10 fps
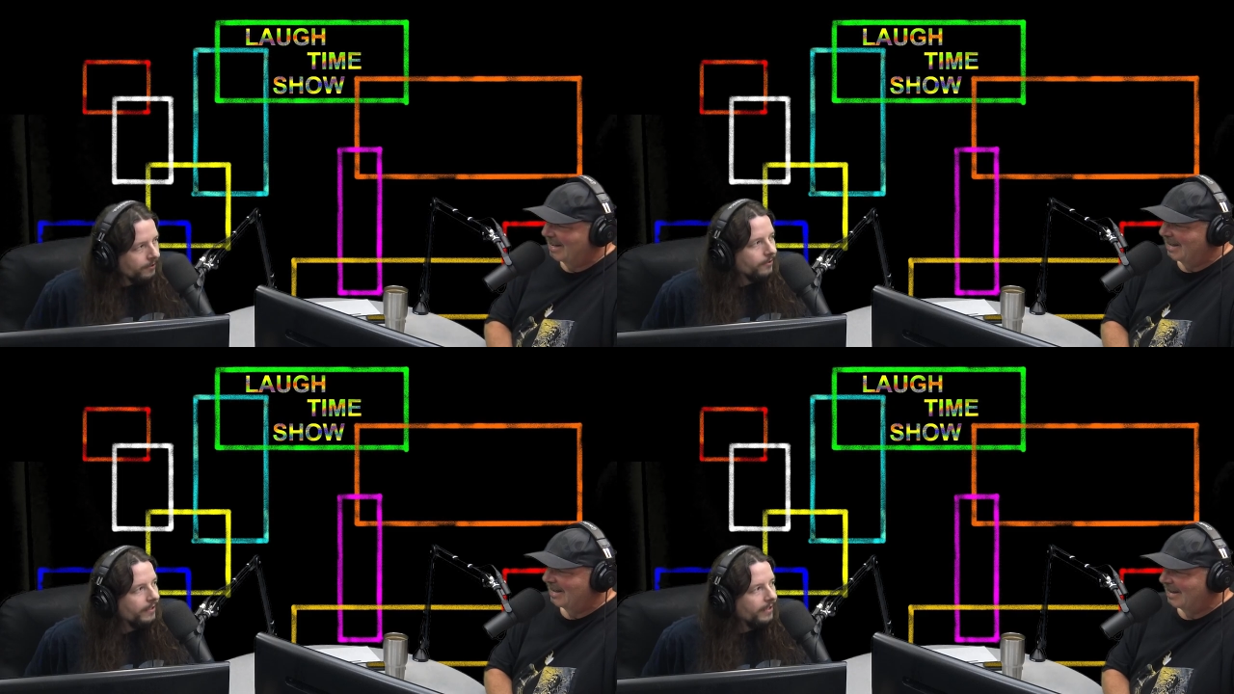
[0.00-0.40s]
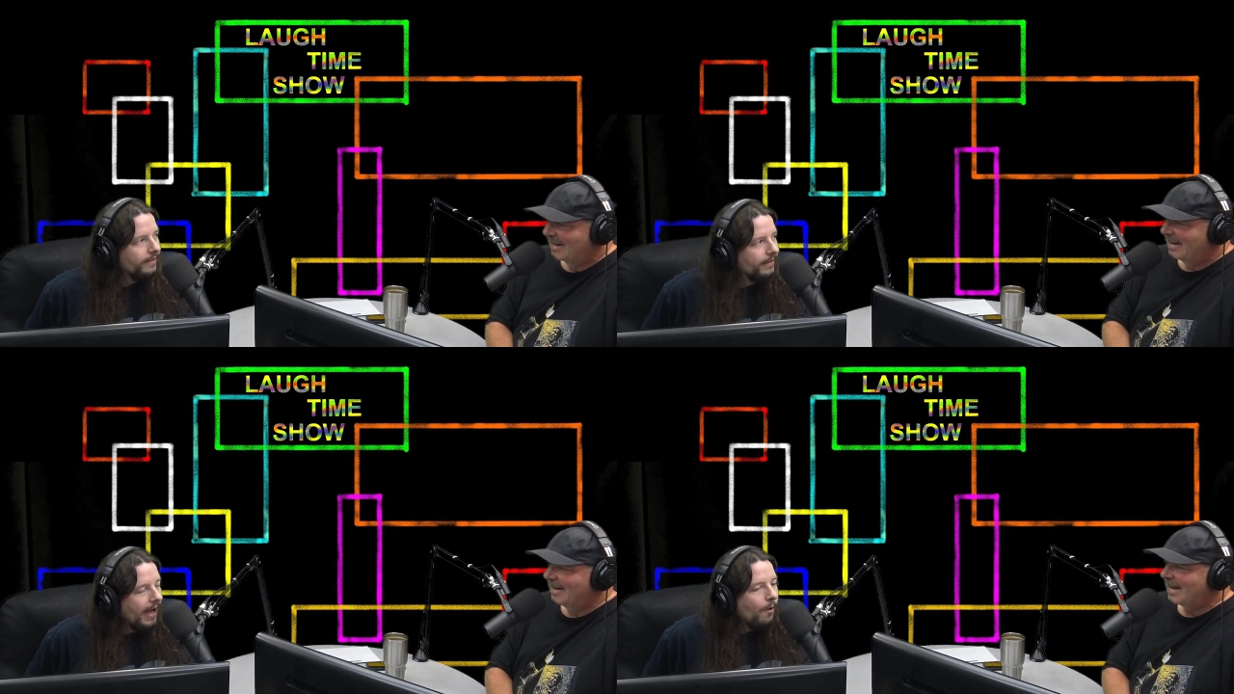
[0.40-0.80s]
Speaker 1: internet?
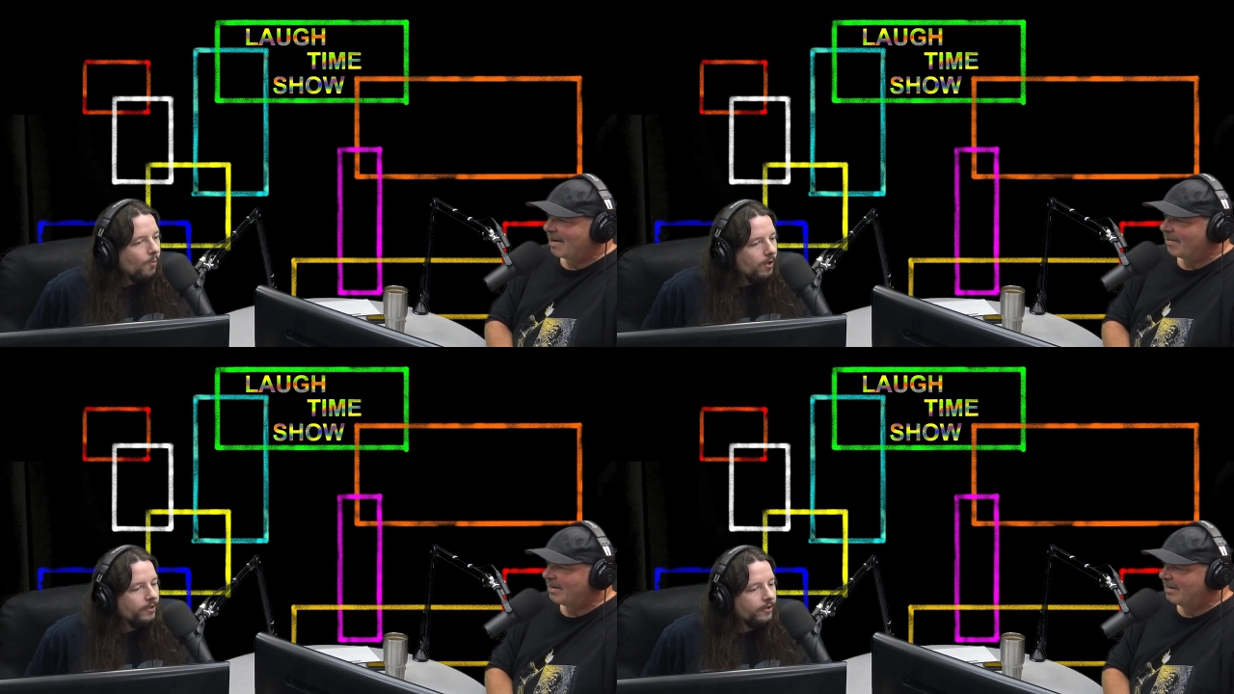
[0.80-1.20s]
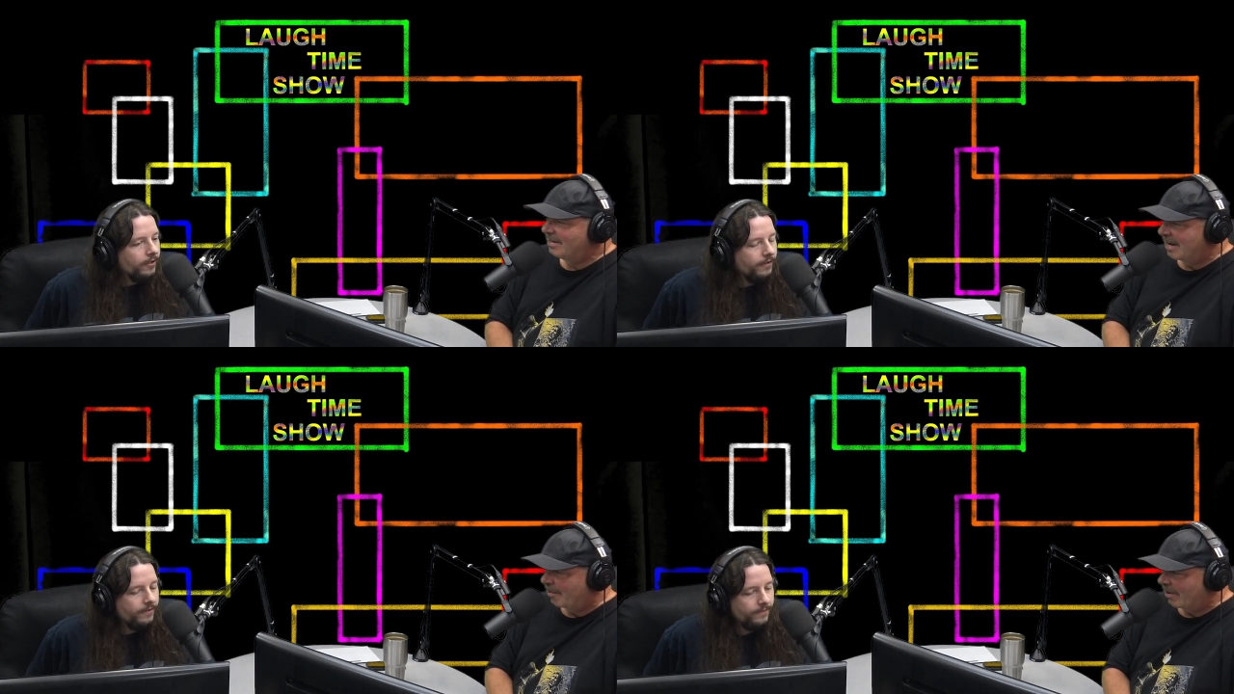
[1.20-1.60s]
11, I wonder.
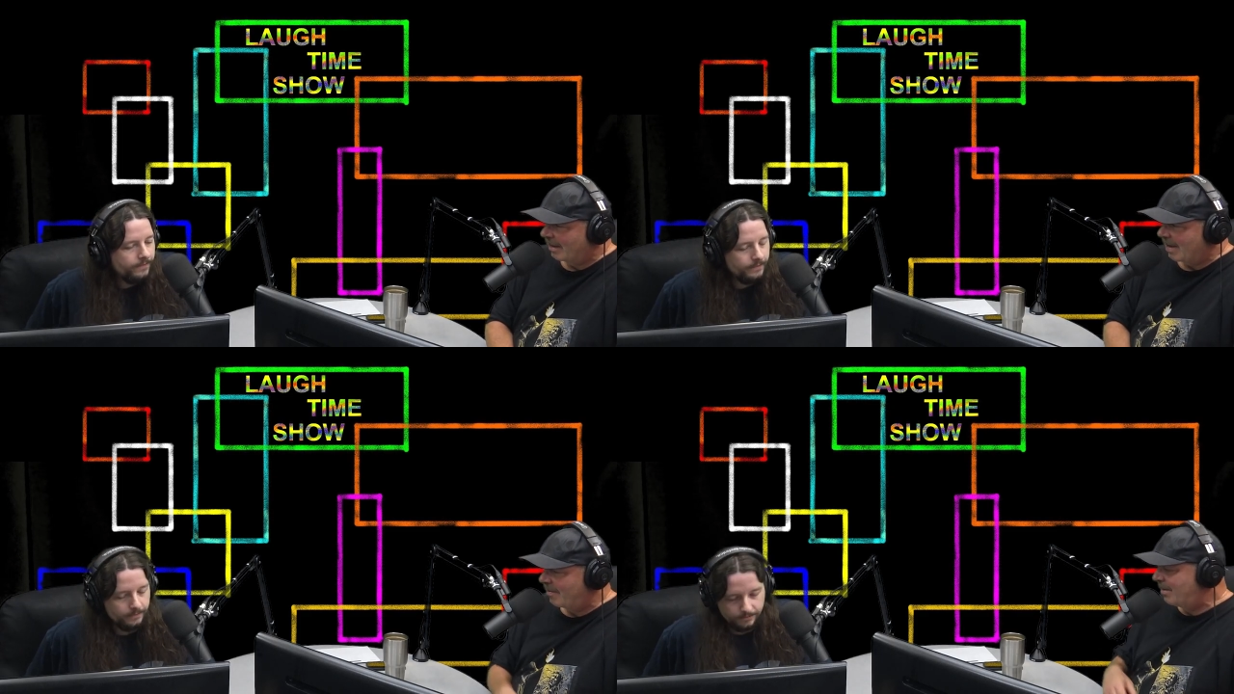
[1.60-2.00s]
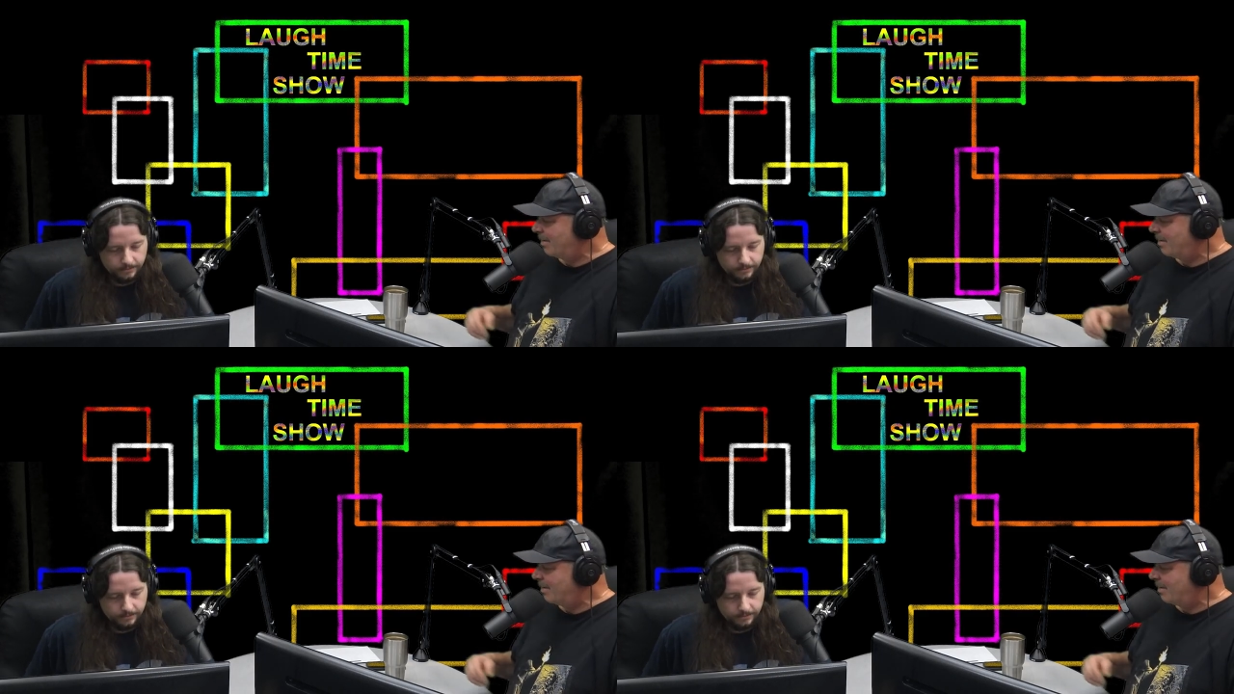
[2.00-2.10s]
Number 11?